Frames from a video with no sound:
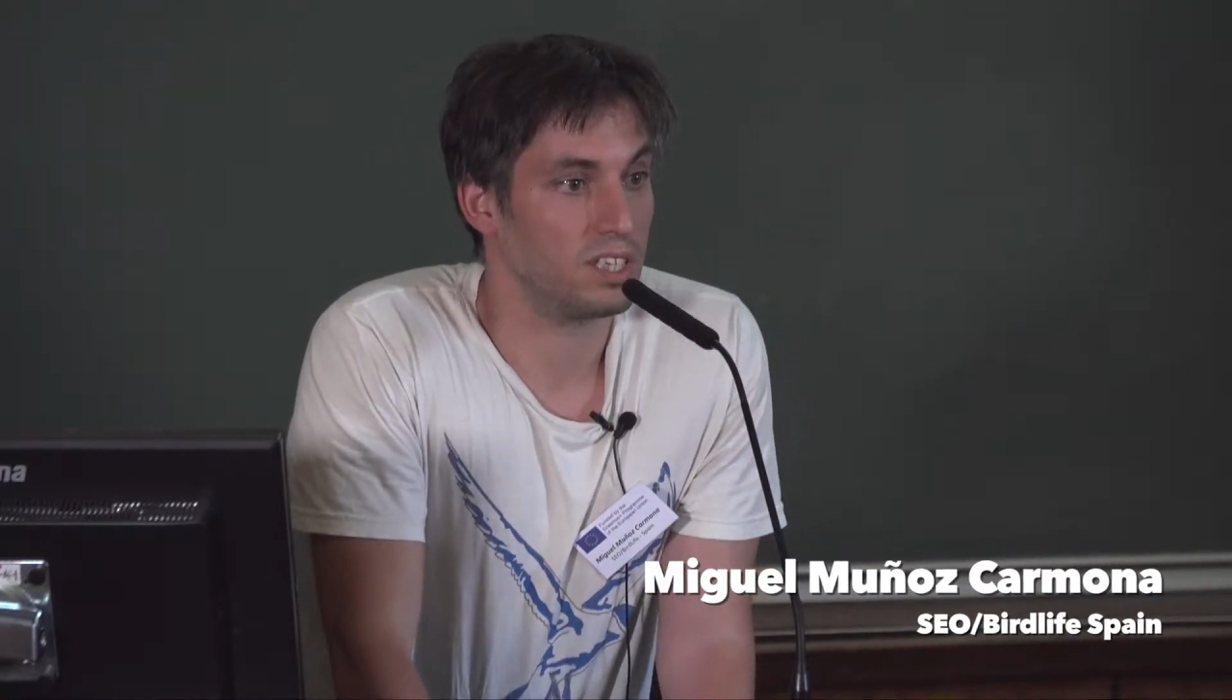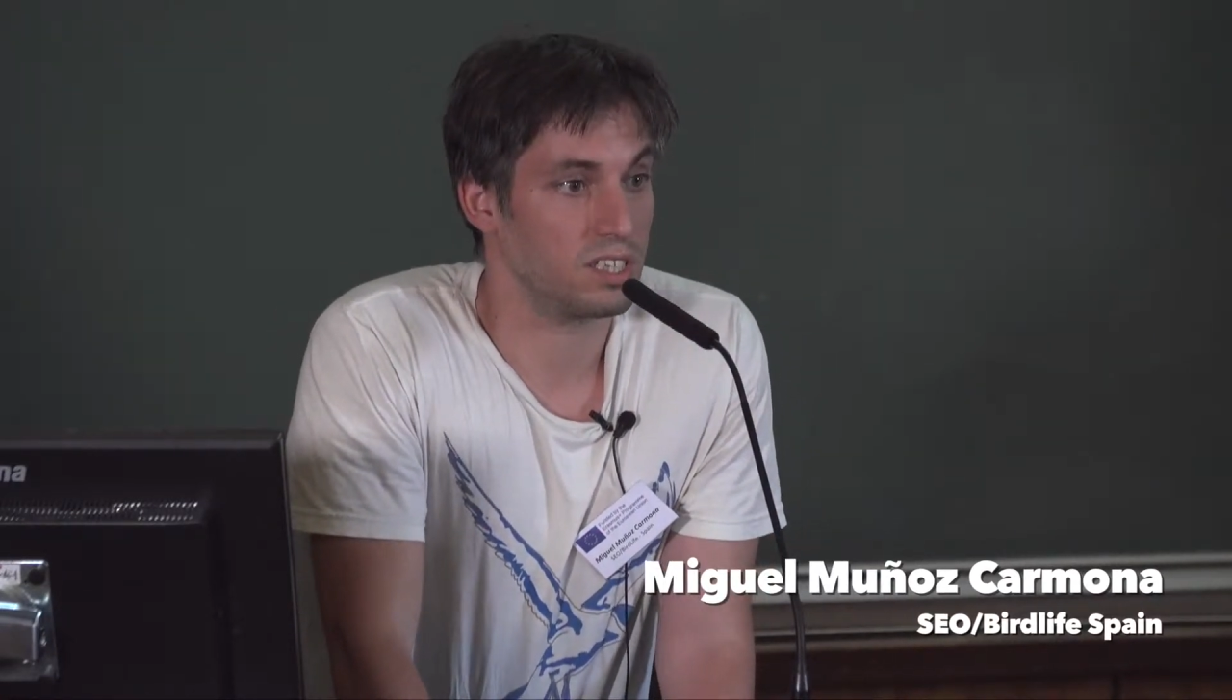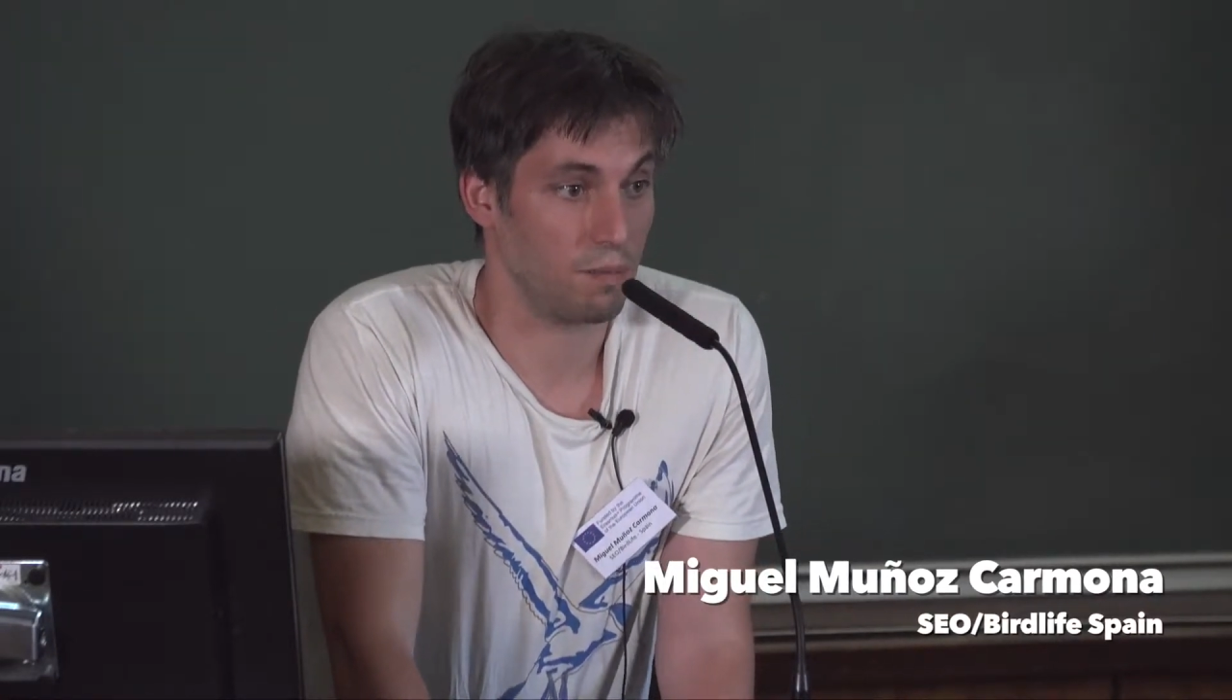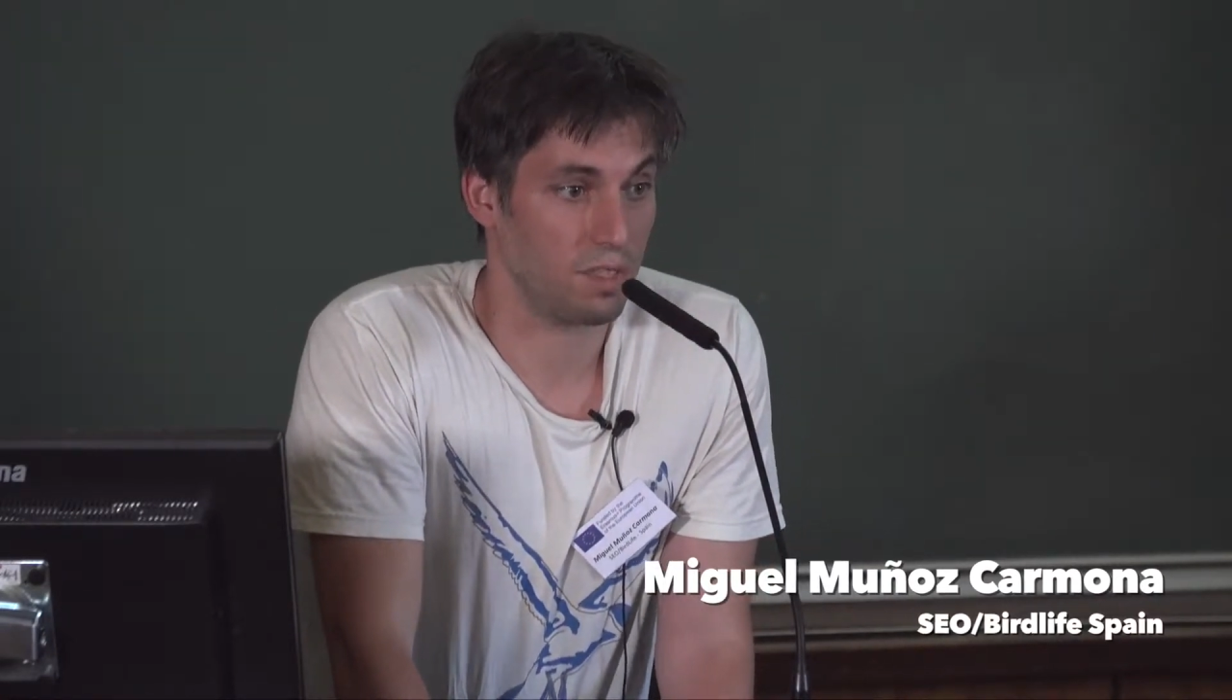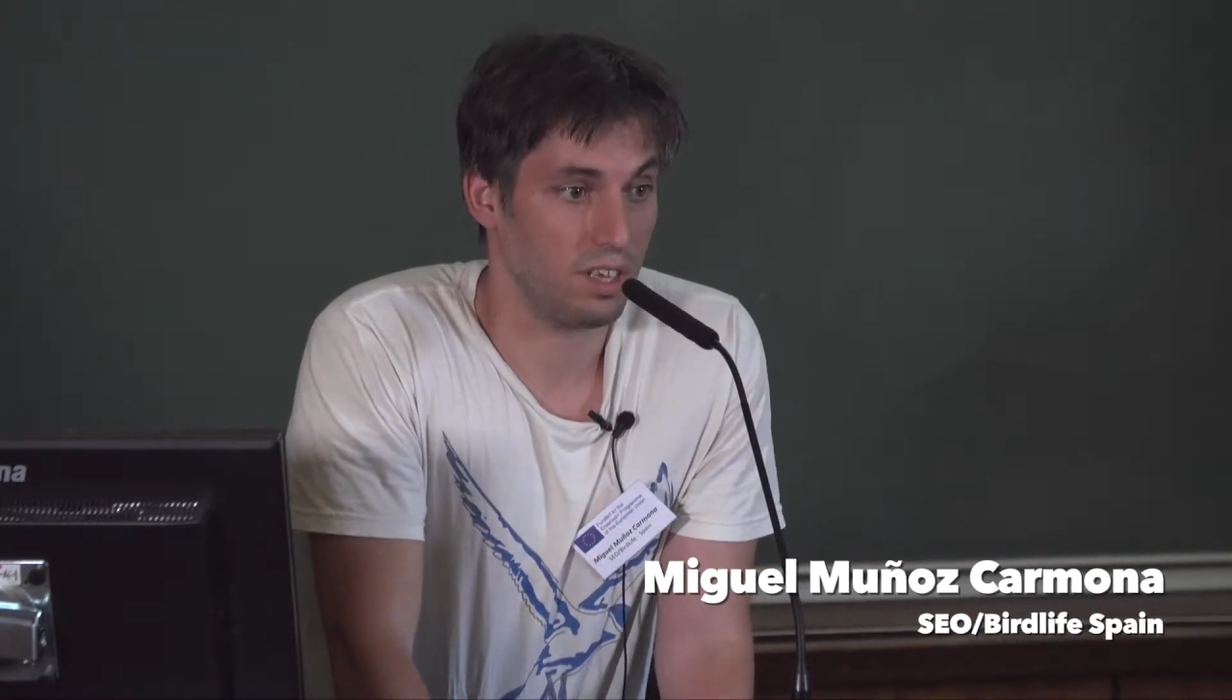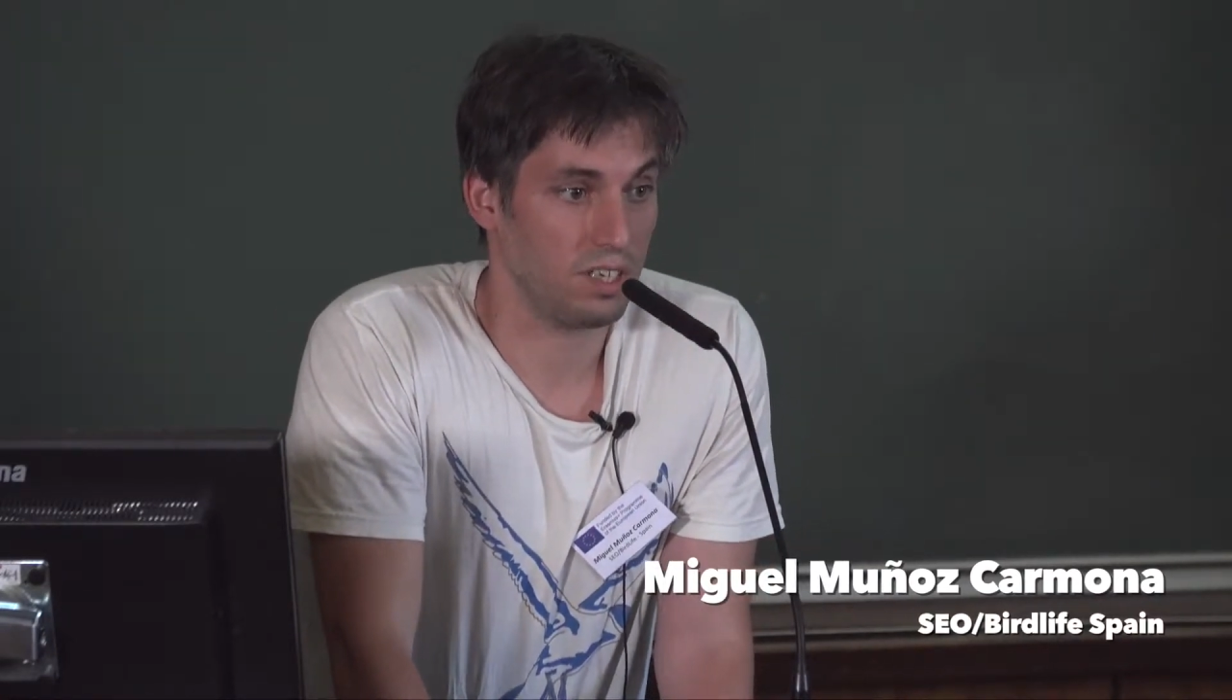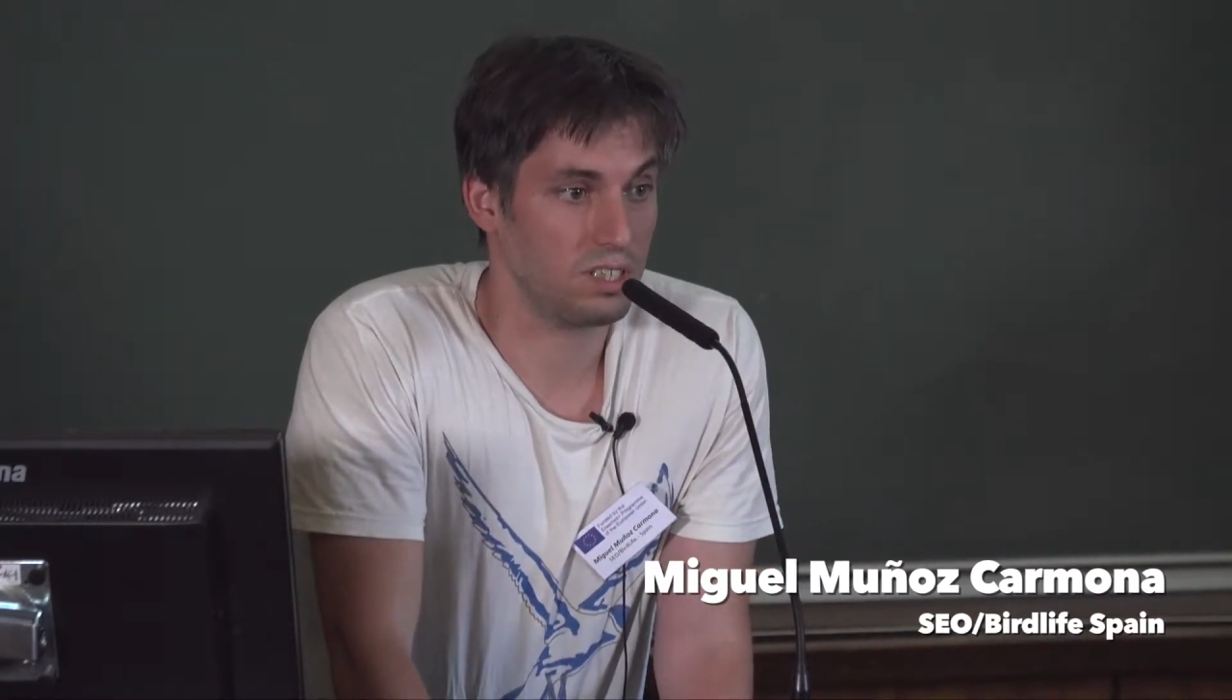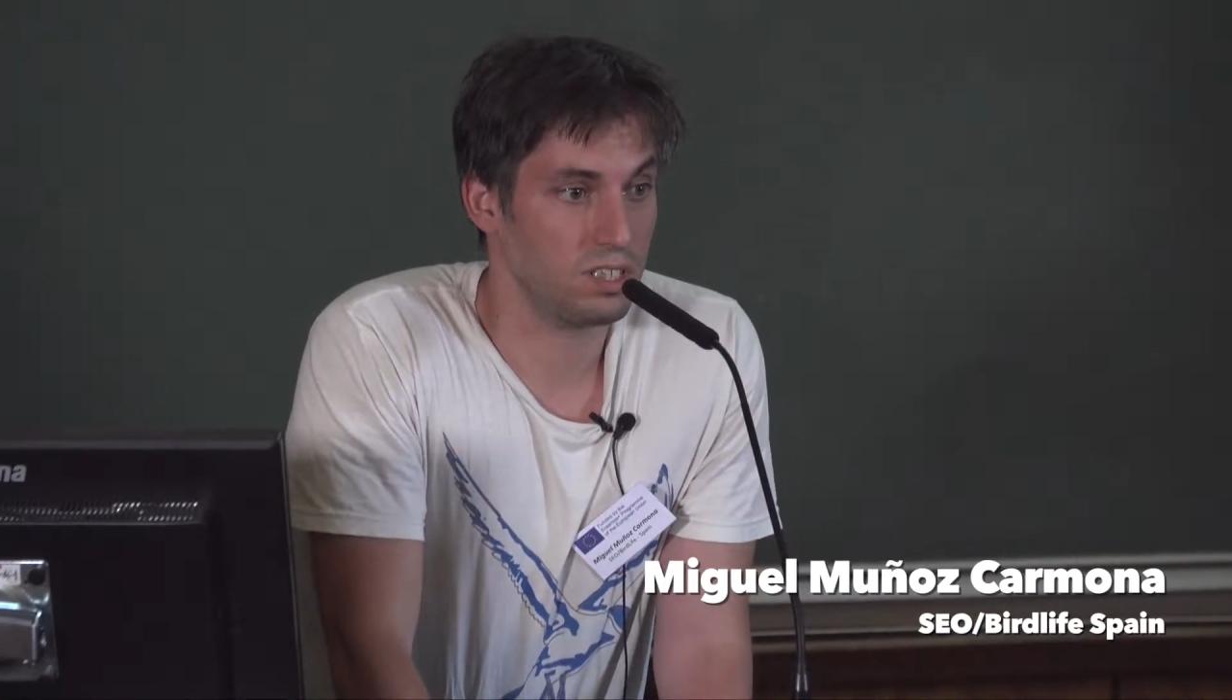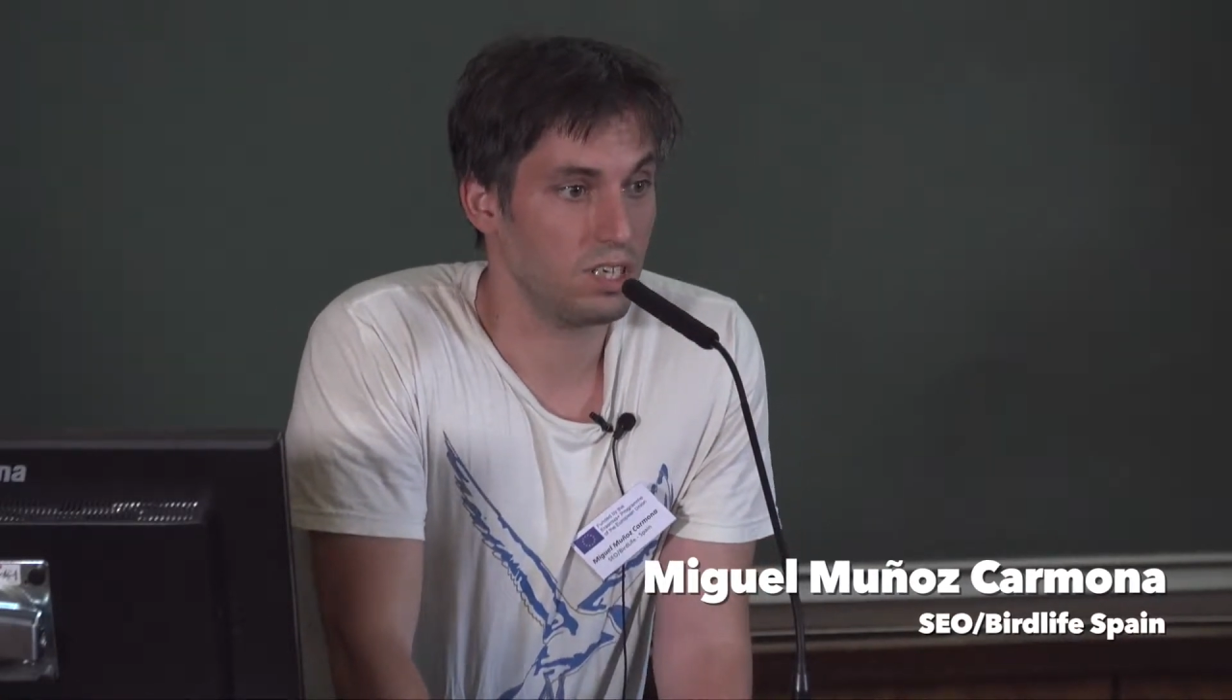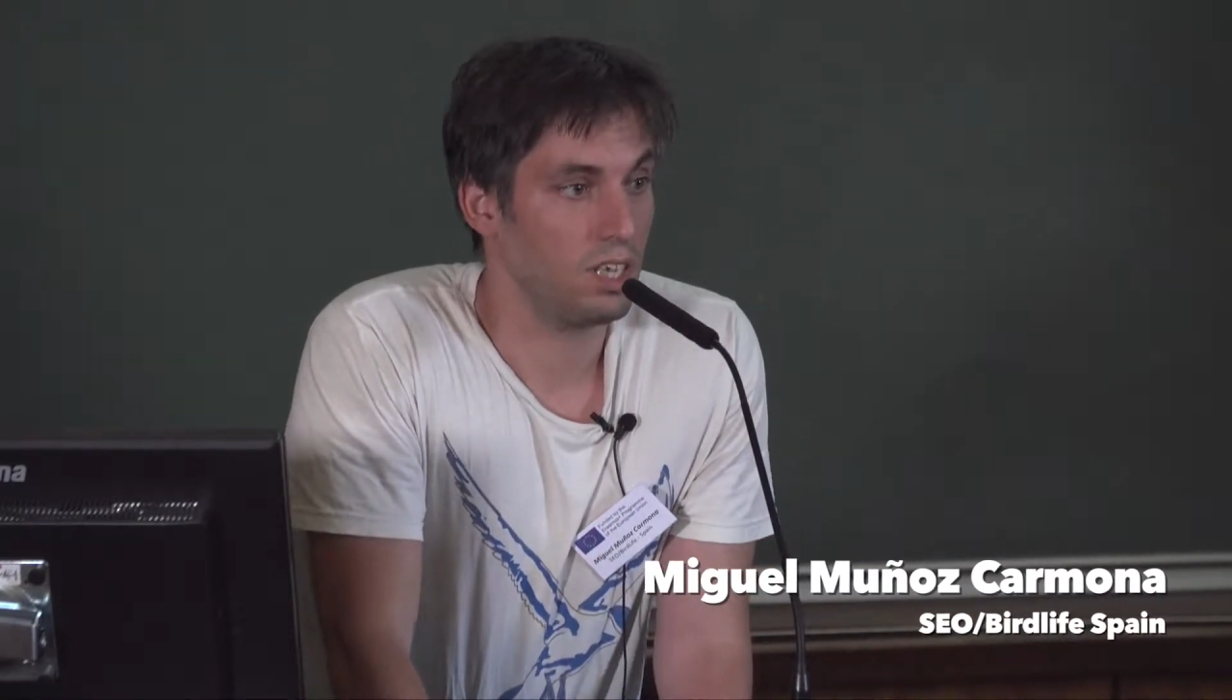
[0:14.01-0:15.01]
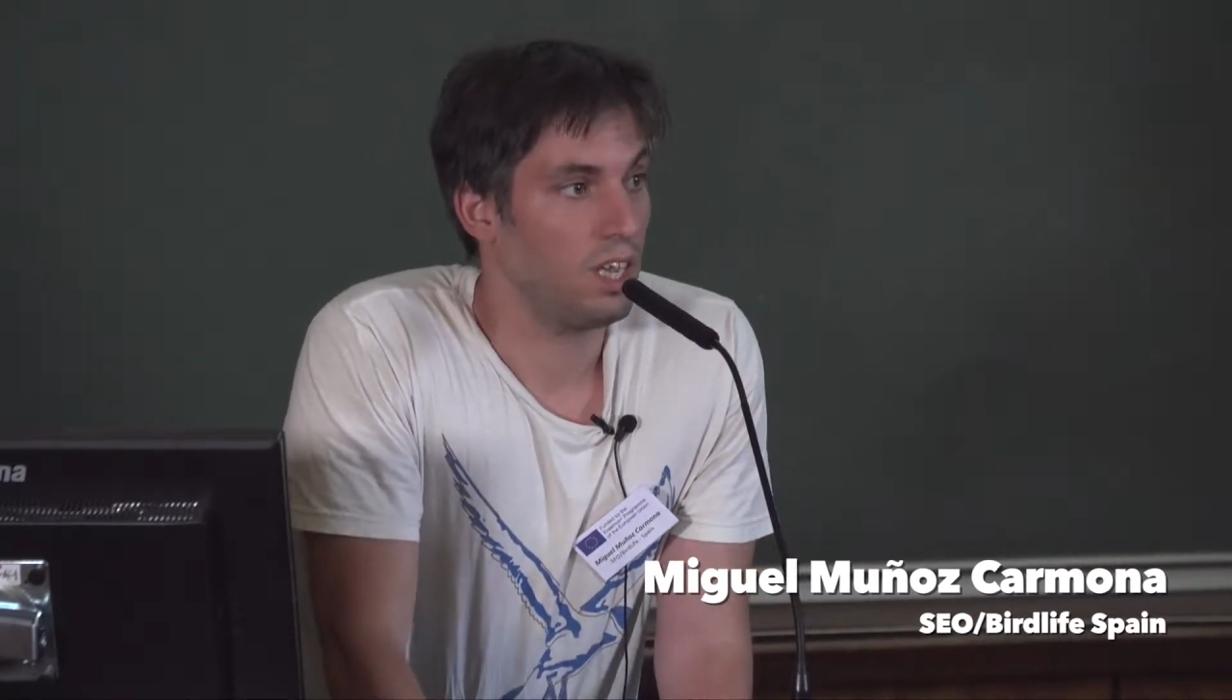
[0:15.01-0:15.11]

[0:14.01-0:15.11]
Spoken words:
the same things.